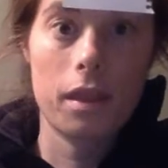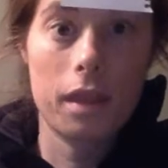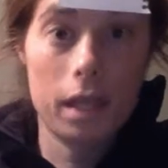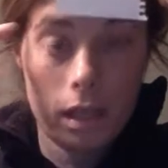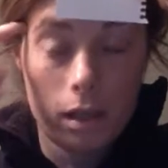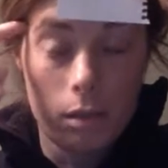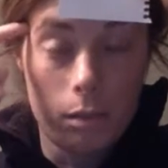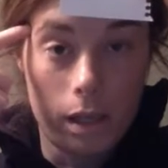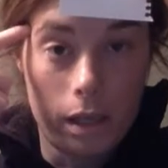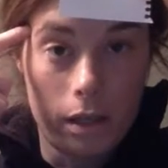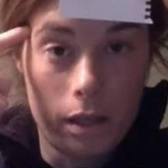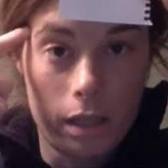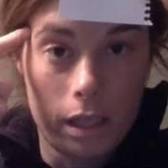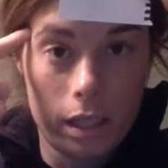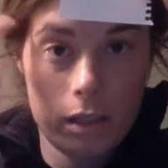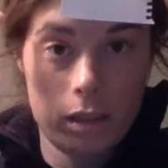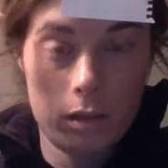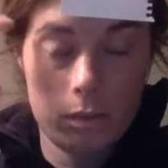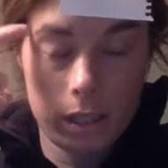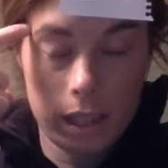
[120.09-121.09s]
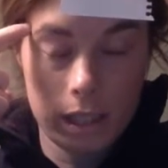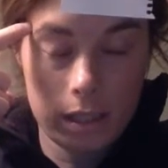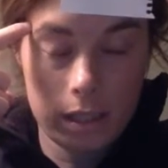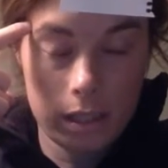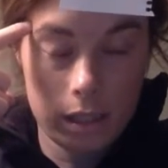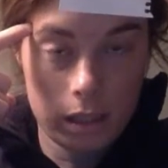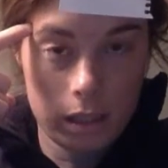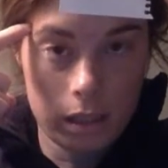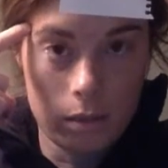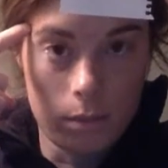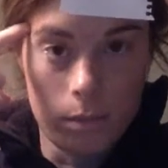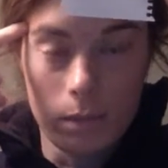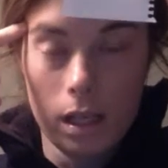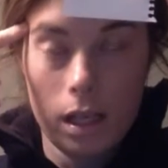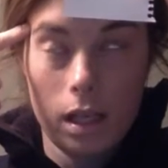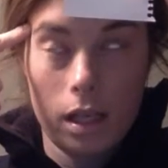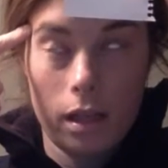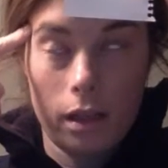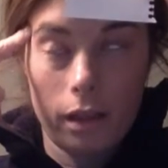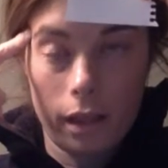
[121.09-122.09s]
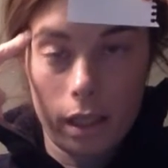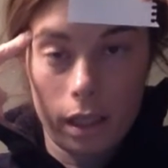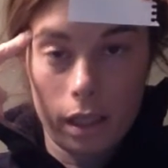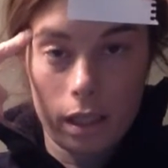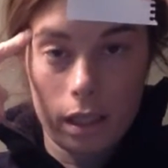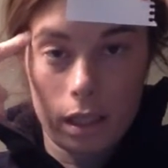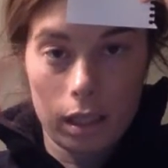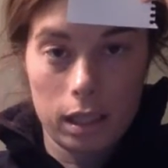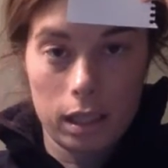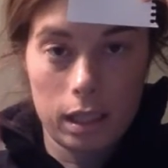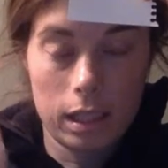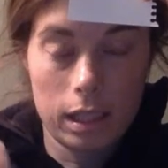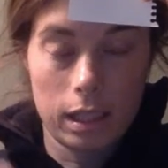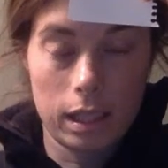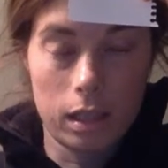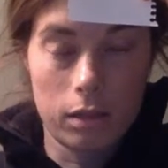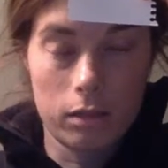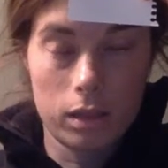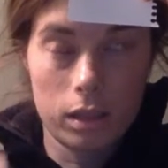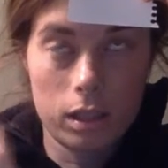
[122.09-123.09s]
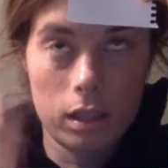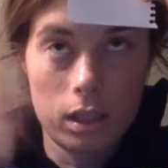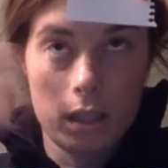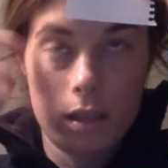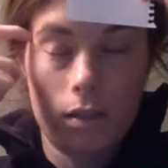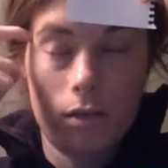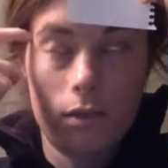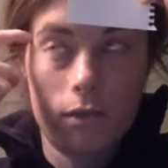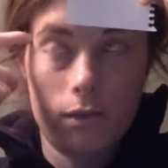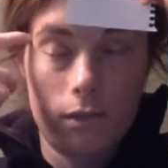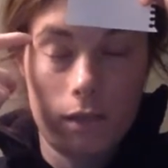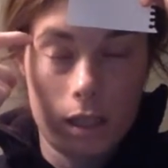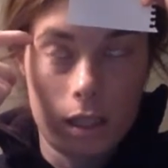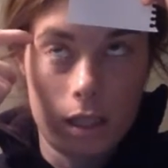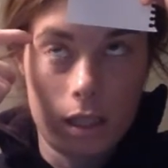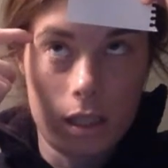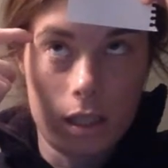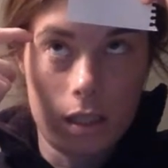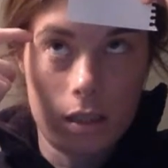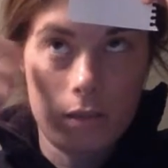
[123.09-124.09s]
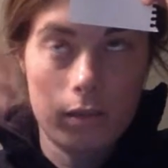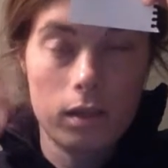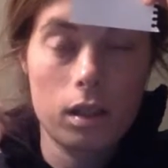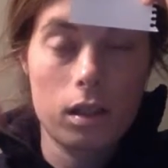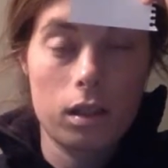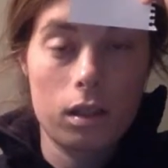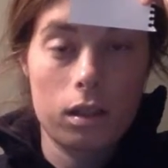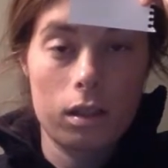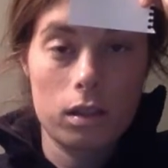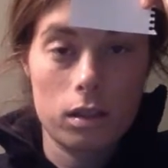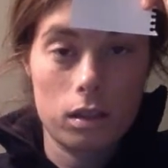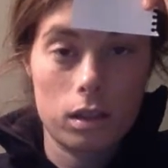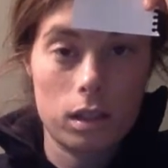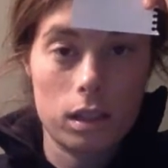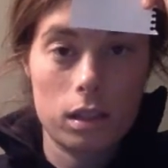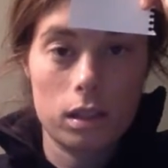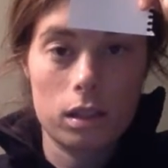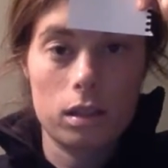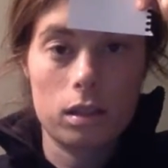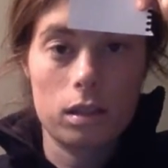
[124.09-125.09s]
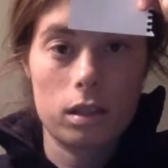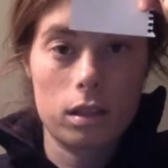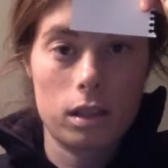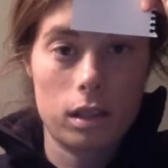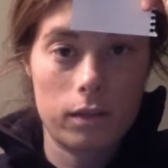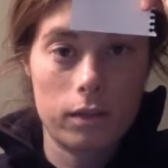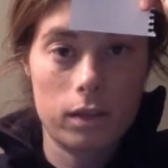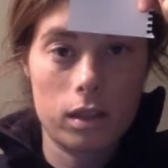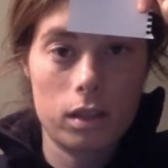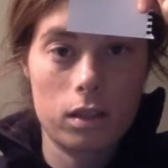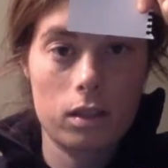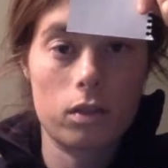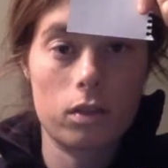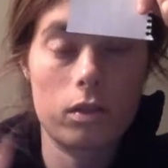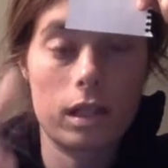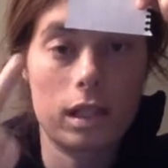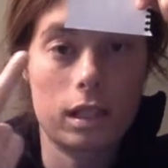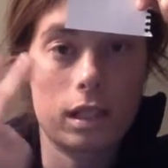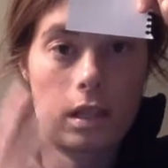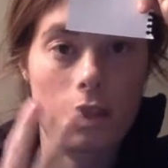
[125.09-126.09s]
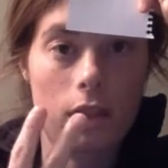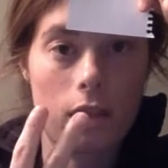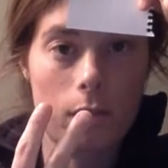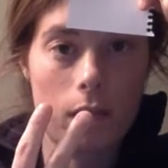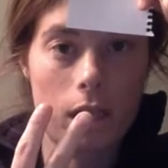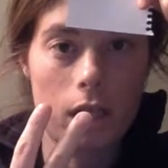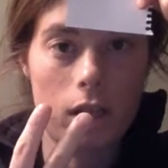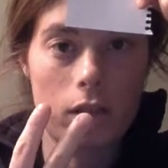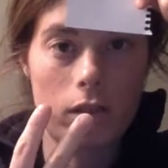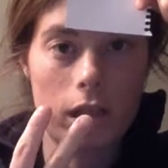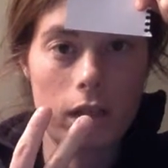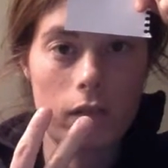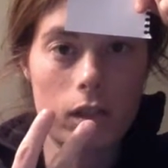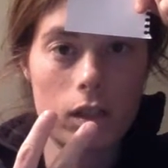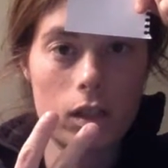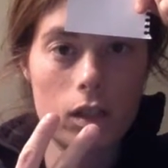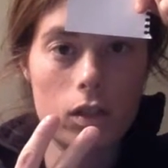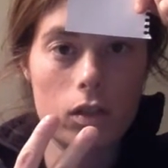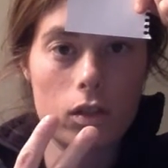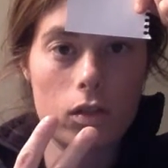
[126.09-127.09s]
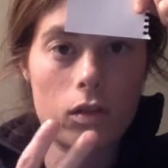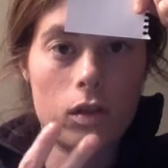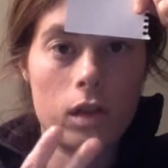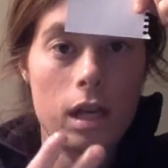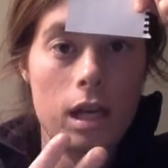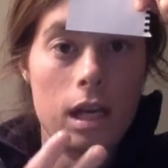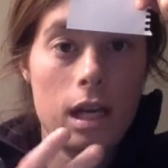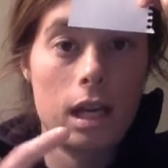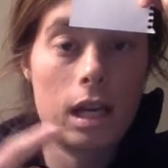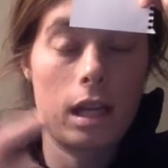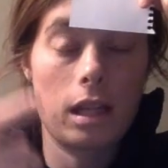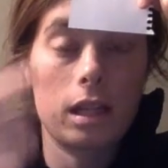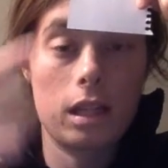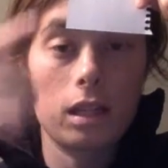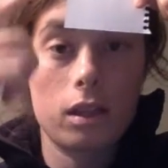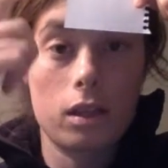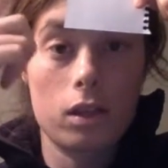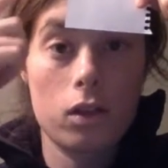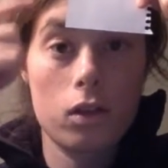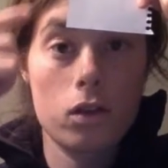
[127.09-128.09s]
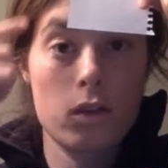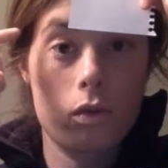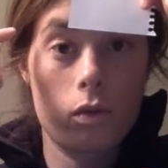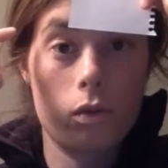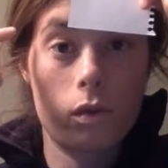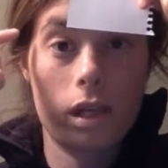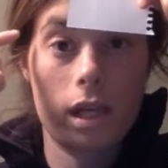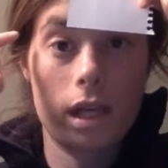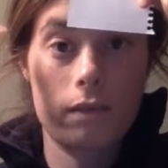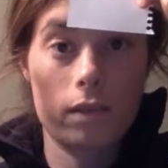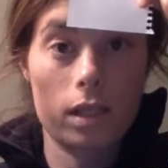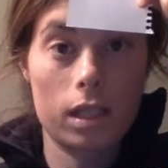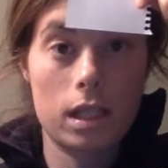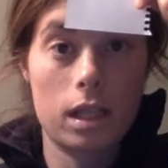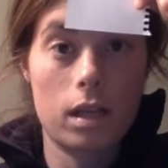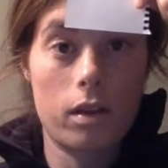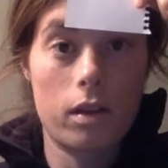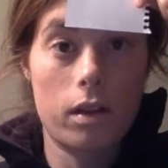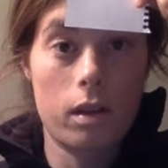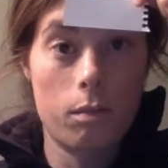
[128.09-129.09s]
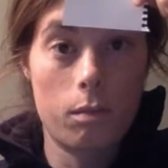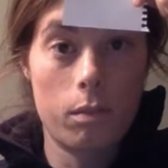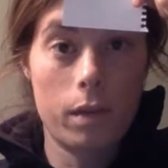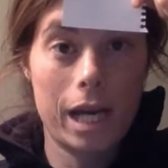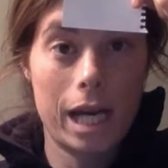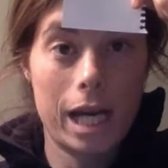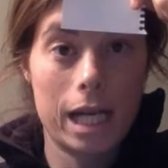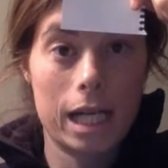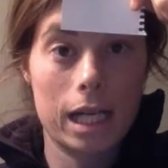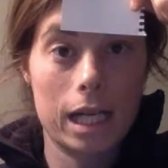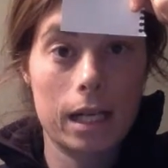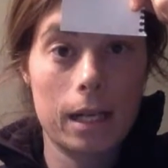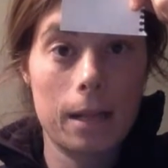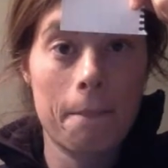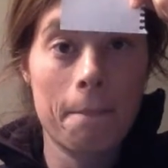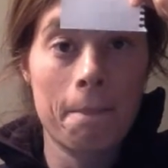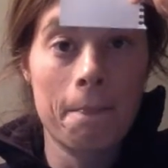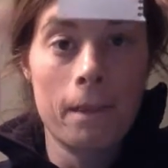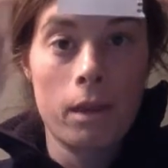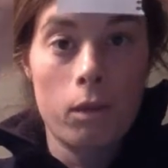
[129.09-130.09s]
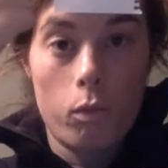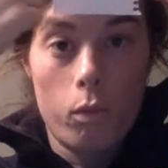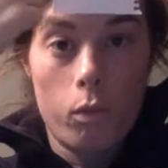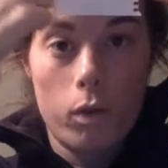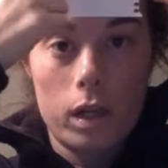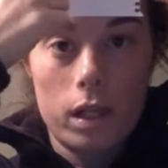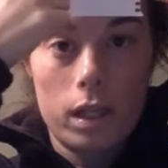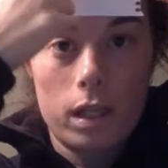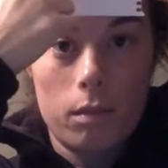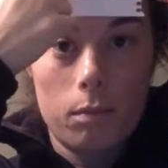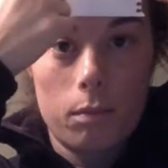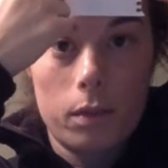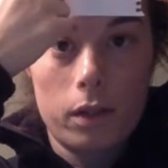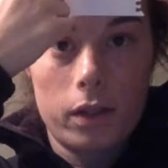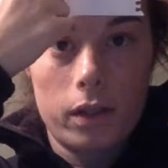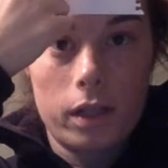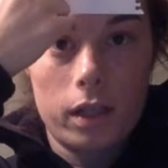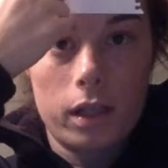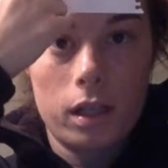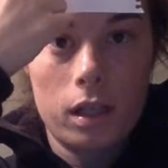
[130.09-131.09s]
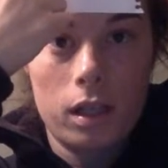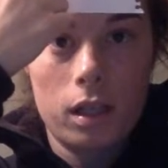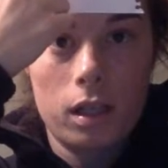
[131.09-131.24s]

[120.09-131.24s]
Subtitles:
think about it, and you might see them thinking and counting on 5, 6, 7. So that's how they might arrive at 2. And then you would have to tell them back what number